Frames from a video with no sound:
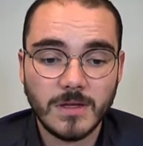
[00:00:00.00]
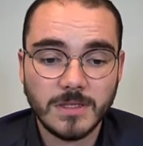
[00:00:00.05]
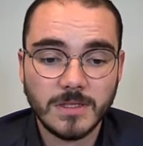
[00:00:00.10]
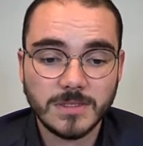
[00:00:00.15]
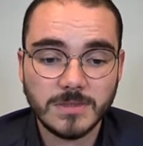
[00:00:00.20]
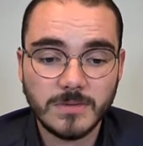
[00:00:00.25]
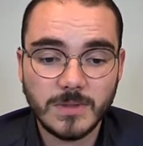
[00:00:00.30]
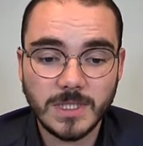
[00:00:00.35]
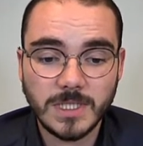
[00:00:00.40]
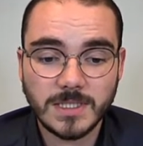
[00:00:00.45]

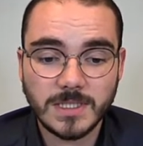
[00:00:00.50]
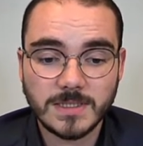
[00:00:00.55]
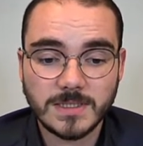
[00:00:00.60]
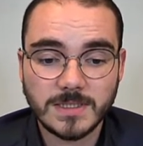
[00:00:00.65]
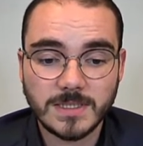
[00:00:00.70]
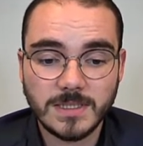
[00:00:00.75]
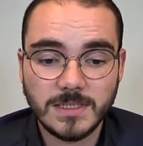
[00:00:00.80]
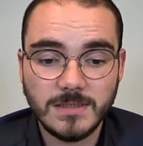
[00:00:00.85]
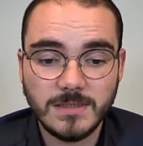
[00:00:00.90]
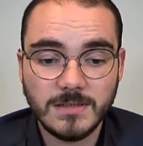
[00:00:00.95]
So I can
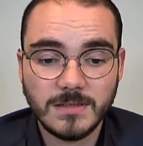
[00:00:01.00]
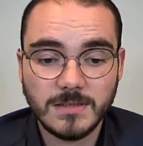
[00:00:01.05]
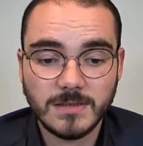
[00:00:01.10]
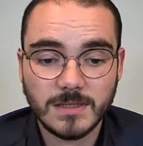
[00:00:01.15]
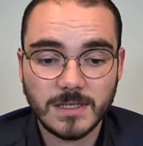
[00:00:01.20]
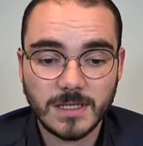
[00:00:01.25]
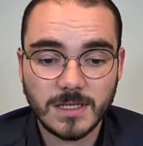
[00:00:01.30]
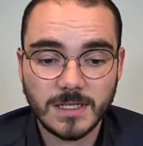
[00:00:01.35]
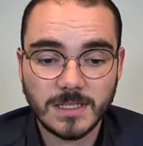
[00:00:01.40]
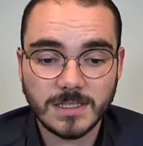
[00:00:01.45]
see
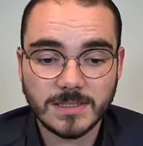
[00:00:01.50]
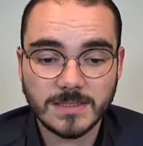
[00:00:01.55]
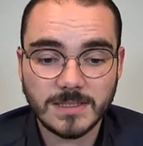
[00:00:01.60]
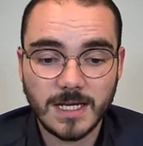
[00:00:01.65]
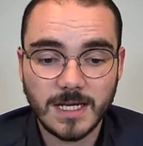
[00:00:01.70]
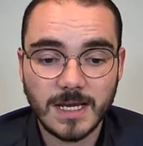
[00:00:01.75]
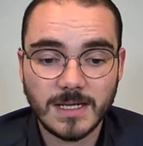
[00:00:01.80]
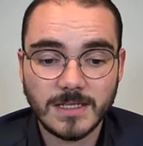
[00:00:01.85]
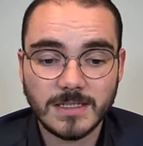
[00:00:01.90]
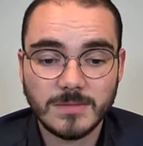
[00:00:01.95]
that I can
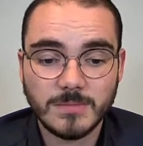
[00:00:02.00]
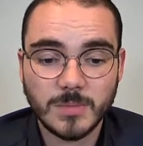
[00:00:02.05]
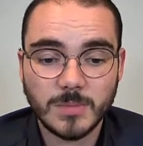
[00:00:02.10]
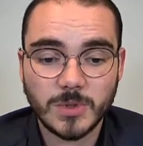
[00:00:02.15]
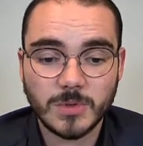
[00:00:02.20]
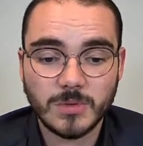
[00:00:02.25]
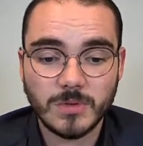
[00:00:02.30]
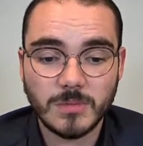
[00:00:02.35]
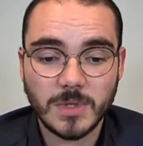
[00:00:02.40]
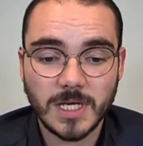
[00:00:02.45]
select
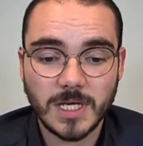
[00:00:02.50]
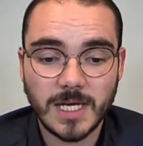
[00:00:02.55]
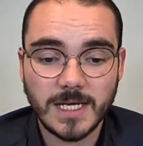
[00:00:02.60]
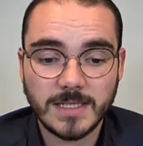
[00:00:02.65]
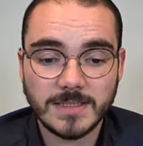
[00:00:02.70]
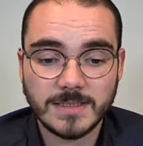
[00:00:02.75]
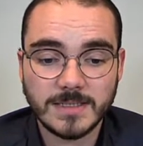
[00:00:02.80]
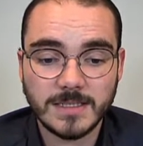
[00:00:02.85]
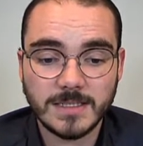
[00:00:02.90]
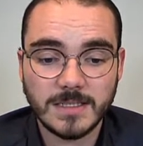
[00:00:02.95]
between my
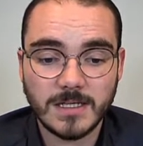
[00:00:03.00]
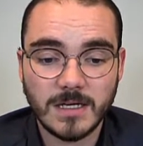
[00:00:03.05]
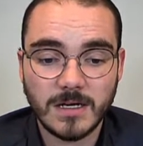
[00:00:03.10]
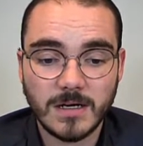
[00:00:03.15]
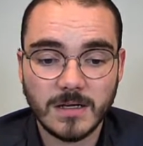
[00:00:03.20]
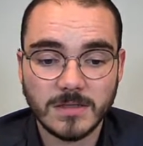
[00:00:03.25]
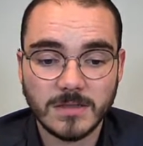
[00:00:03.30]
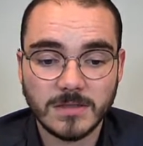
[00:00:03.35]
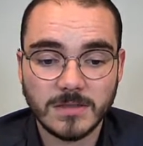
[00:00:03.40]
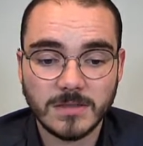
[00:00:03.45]
SD
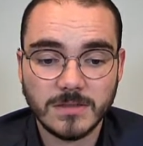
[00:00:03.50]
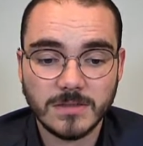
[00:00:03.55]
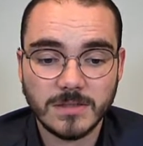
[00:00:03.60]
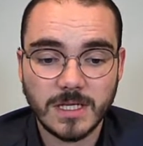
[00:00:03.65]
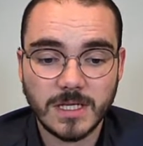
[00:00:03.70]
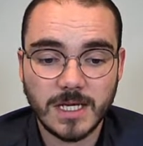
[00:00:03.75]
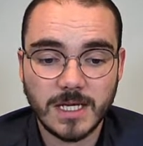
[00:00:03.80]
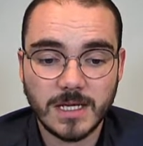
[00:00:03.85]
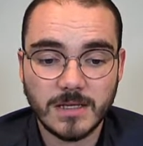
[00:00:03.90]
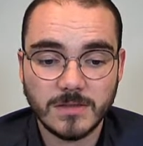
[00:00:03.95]
card
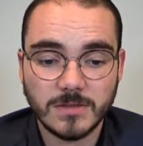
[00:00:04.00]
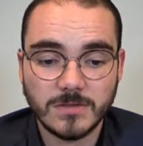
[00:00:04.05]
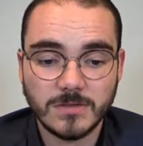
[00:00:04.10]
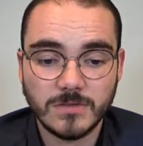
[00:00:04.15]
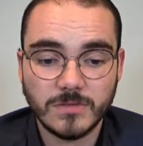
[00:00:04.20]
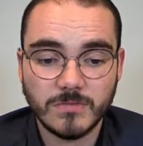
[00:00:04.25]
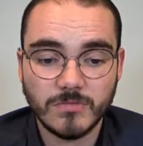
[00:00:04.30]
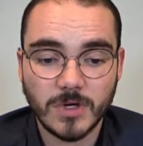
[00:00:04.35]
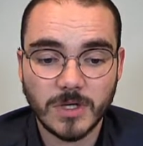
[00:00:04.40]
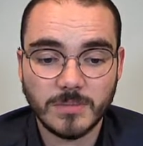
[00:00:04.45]

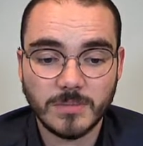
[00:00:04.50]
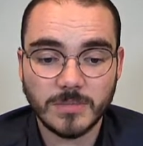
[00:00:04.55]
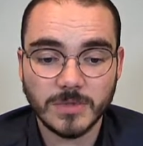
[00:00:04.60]
write